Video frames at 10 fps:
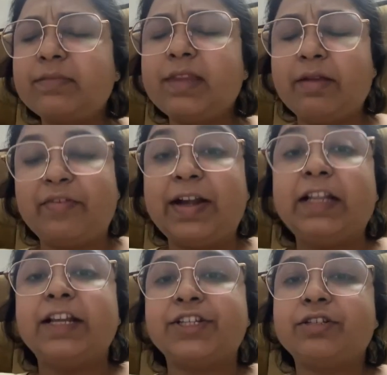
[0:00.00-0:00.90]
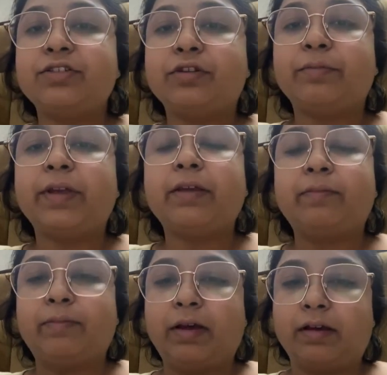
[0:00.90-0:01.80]
ventilation should
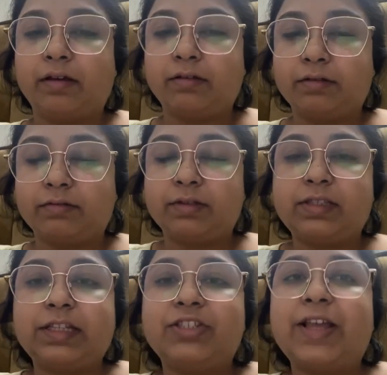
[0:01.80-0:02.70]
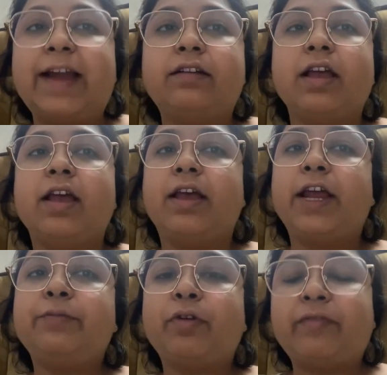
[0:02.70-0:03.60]
be such that
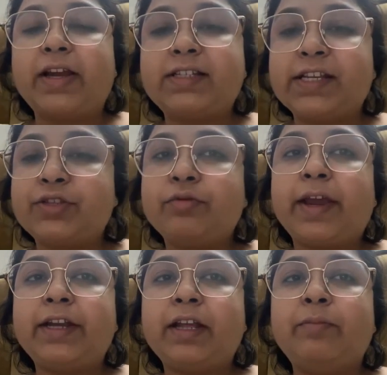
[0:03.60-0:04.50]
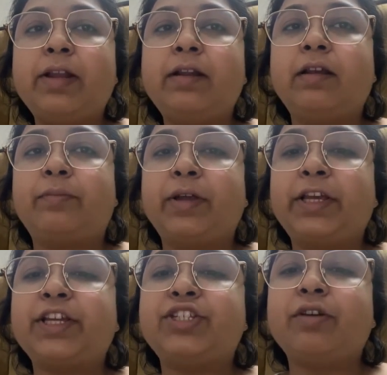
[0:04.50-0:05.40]
it provides 6 to 8 ml per
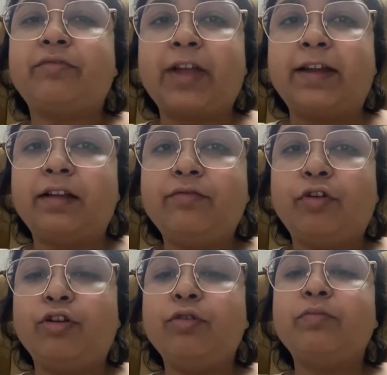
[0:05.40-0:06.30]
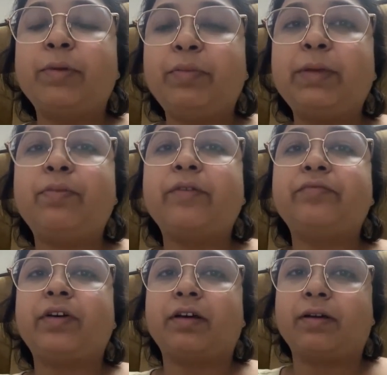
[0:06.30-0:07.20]
kg of tidal volume, PEEP
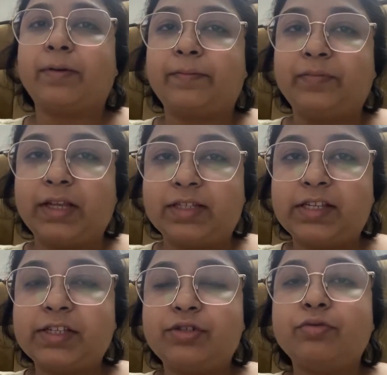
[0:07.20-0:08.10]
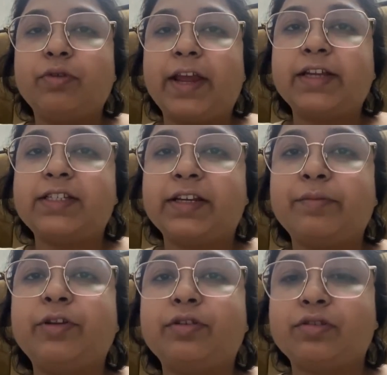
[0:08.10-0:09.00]
of 6 to 8
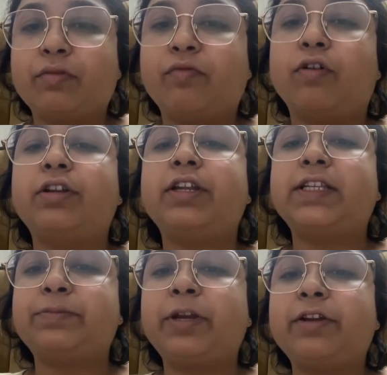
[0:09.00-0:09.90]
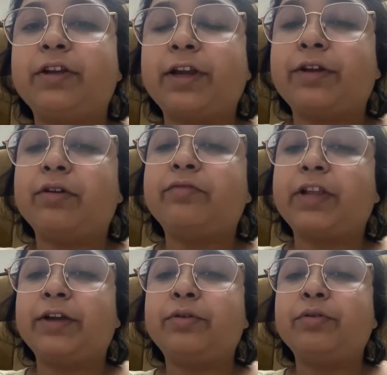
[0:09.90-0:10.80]
centimeters of water, respiratory rate of
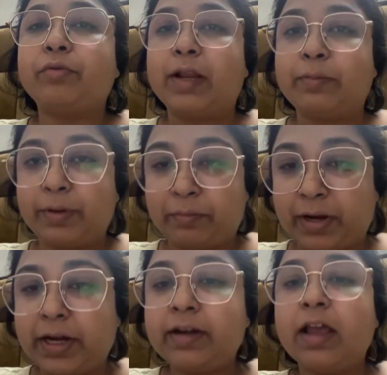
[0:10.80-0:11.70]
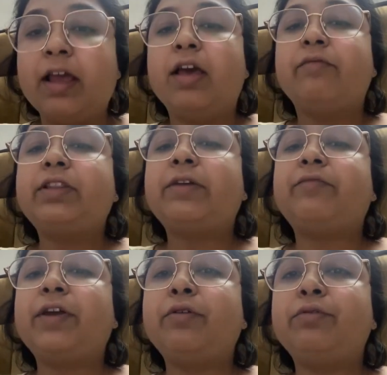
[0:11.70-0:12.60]
10 to 12 per minute, with
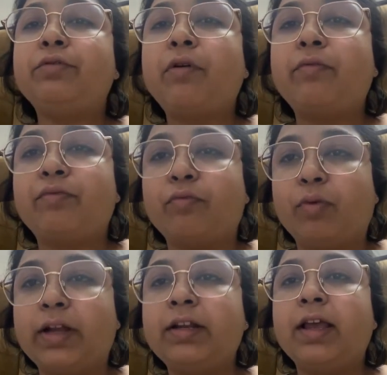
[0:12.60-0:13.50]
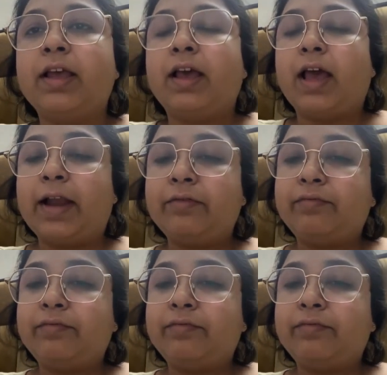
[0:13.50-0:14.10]
FiO2 of 1, and